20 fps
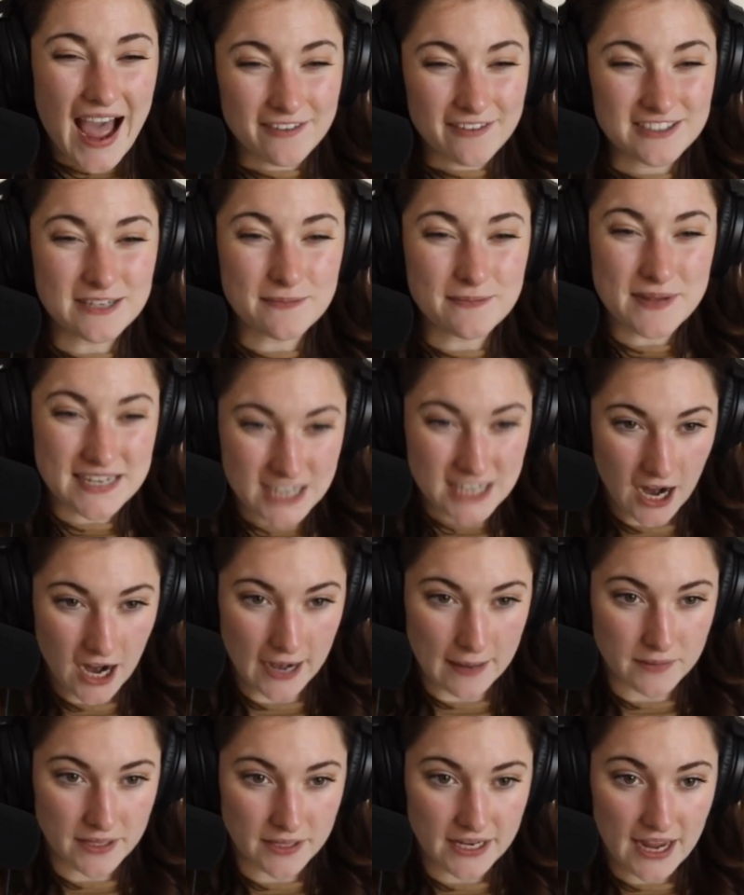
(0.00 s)
to be
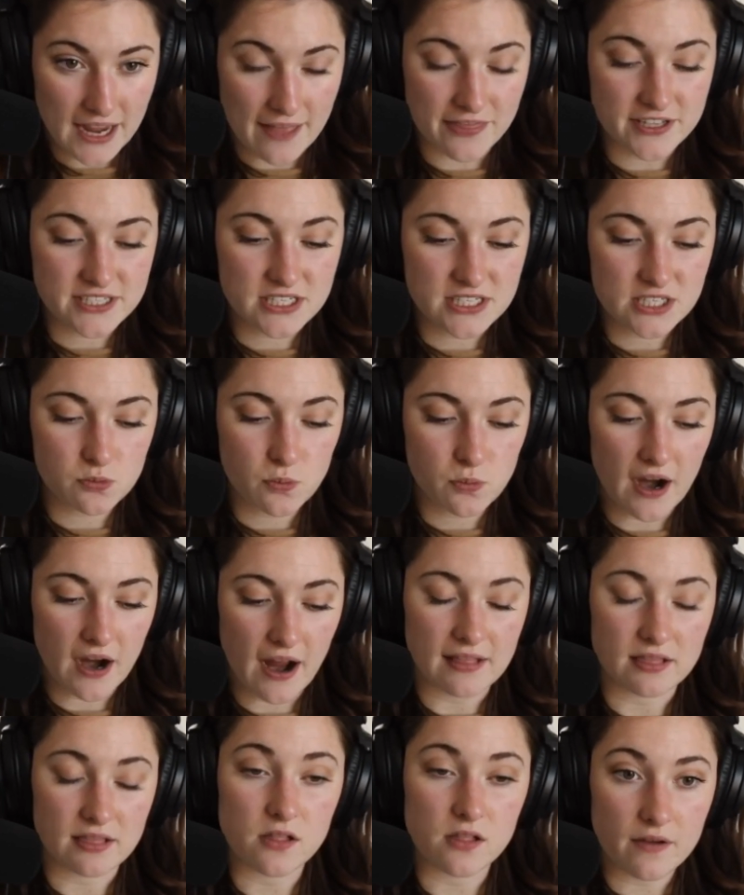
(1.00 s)
timely. And this is where I
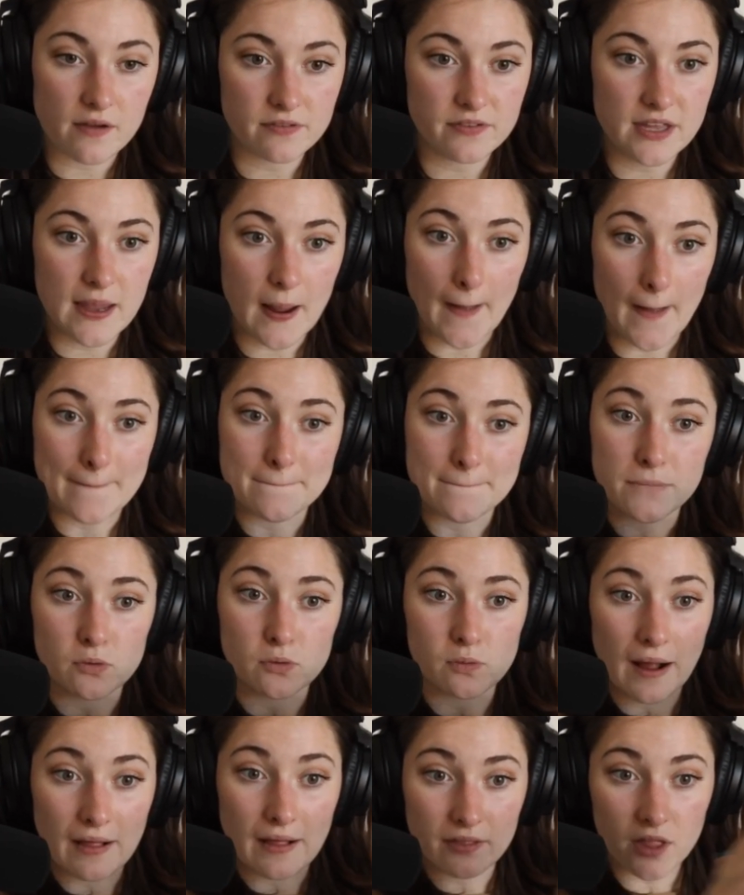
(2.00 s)
love the
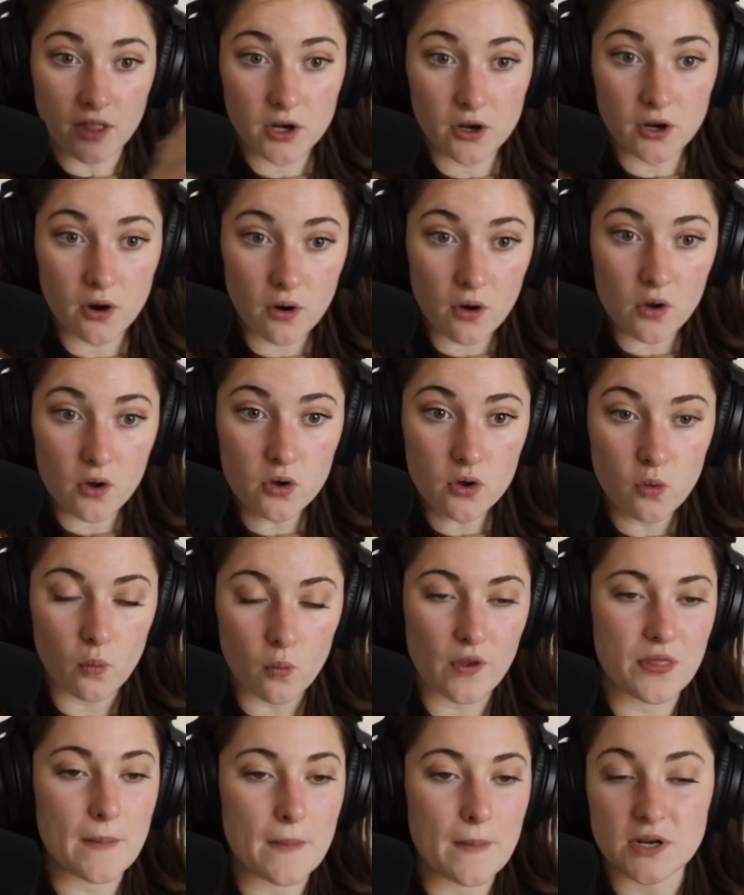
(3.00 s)
umbrella goal
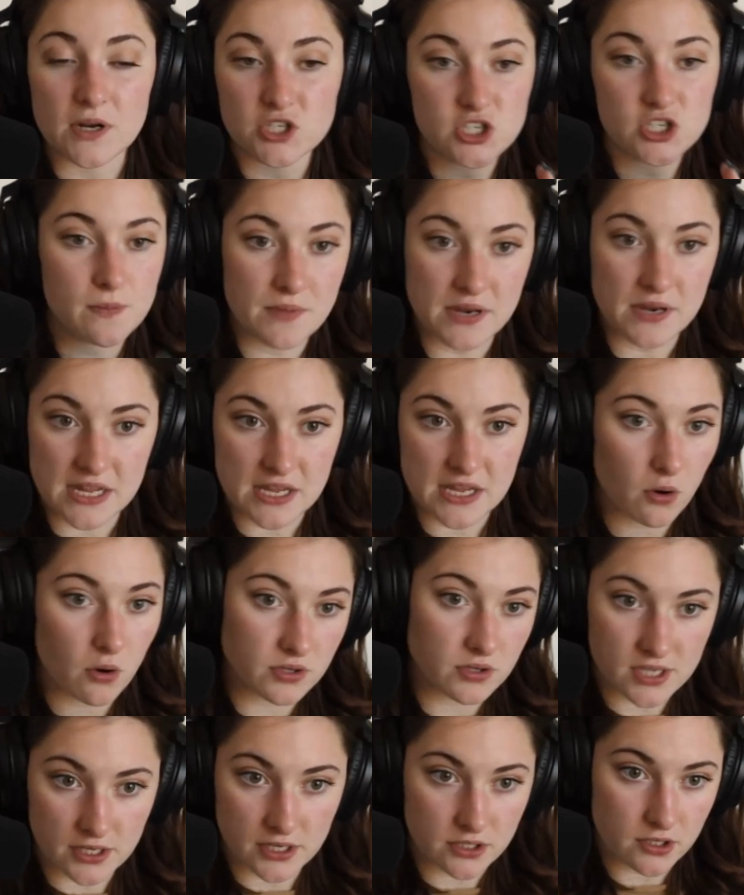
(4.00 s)
with a bunch of mini goals
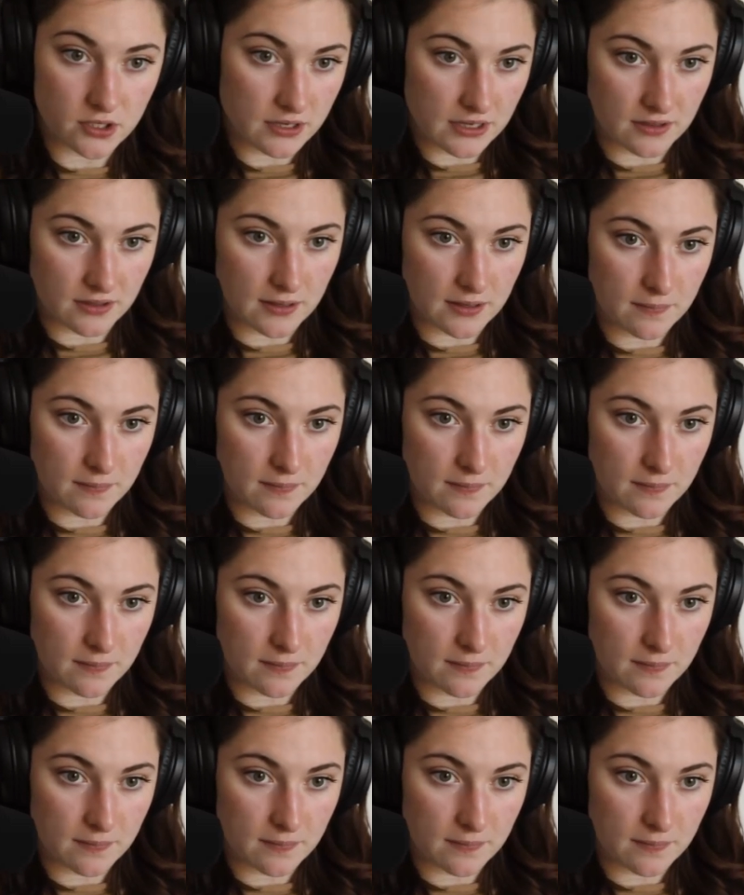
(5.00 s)
underneath it,